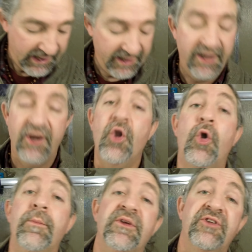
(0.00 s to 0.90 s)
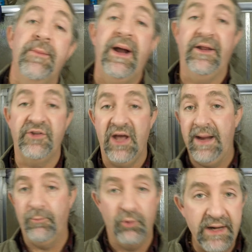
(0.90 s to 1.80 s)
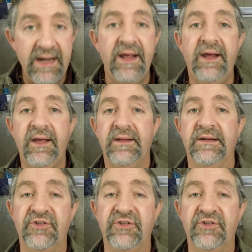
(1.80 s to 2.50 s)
an enormous amount of time reading,